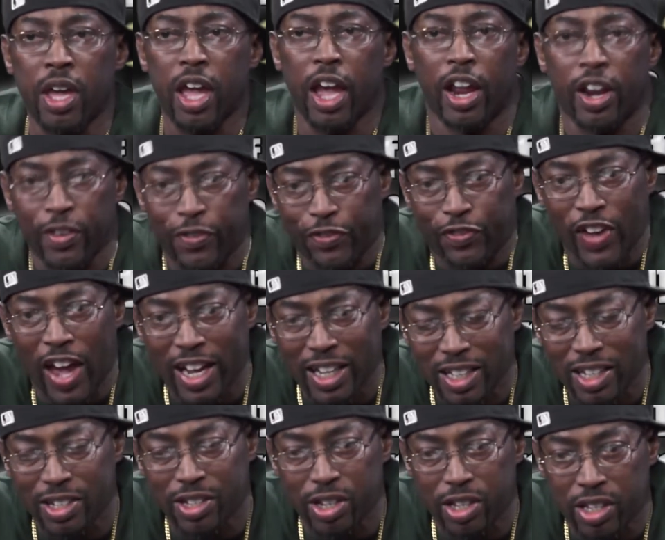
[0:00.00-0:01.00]
And the fact
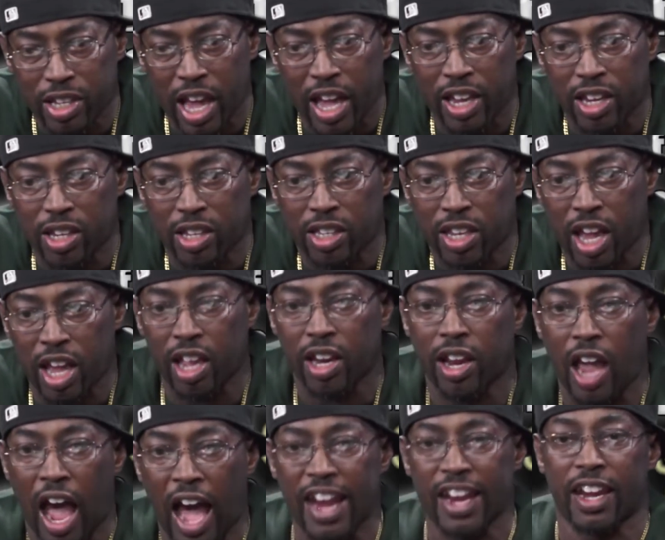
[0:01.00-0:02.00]
that
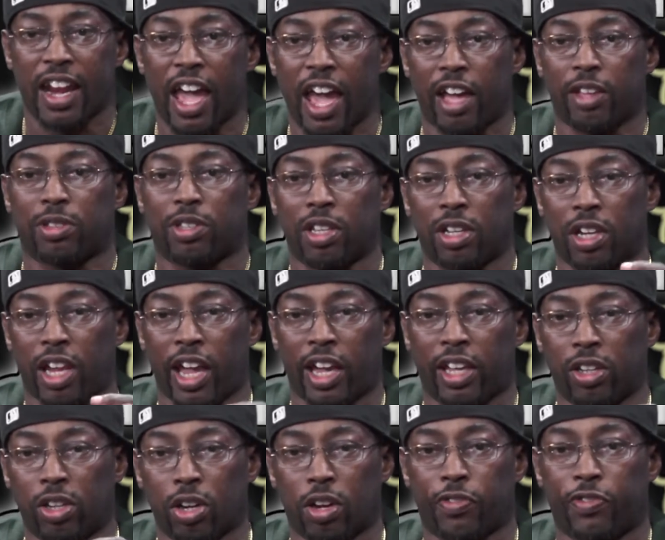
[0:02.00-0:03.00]
I didn't have to like
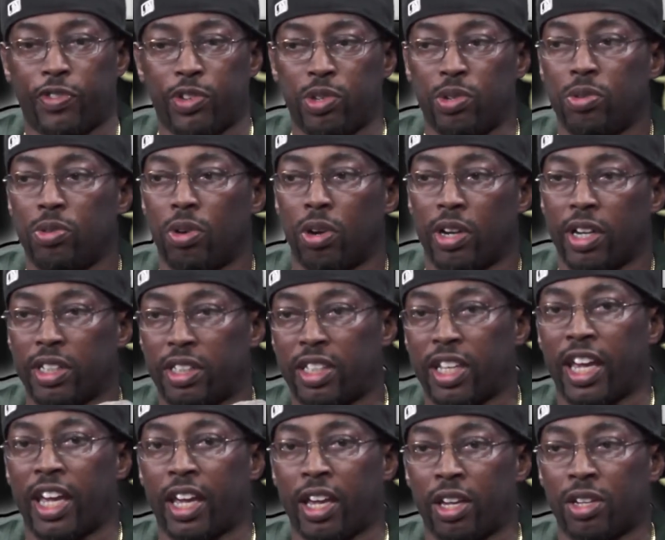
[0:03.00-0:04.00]
look for you on the
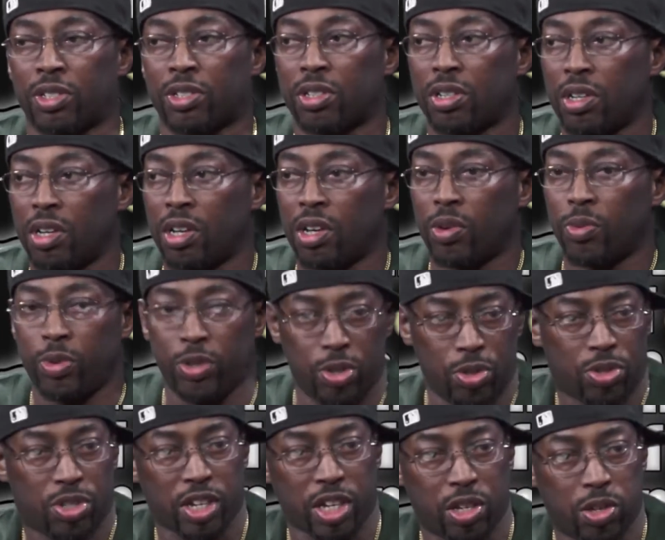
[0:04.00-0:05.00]
days when you
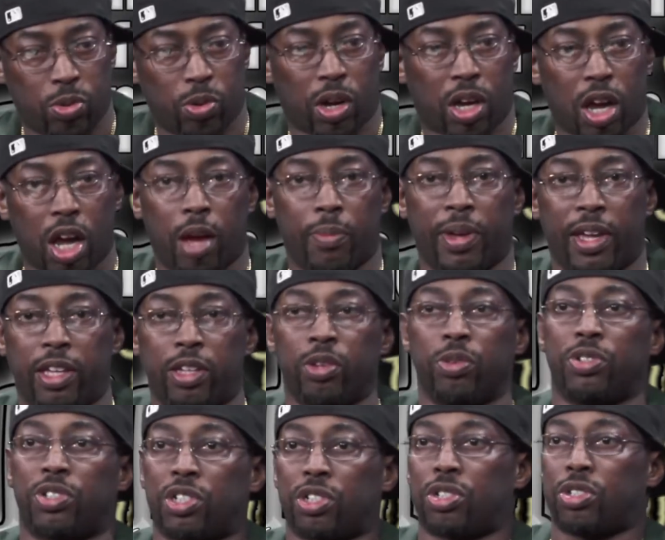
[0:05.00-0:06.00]
said you were coming, you
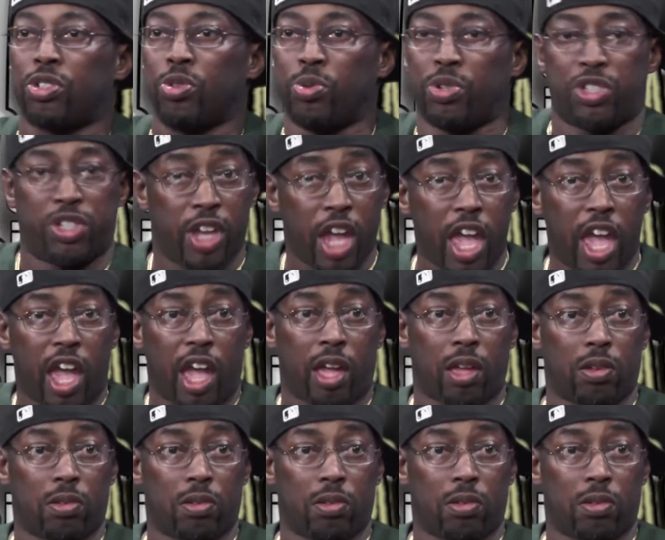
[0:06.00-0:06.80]
was there.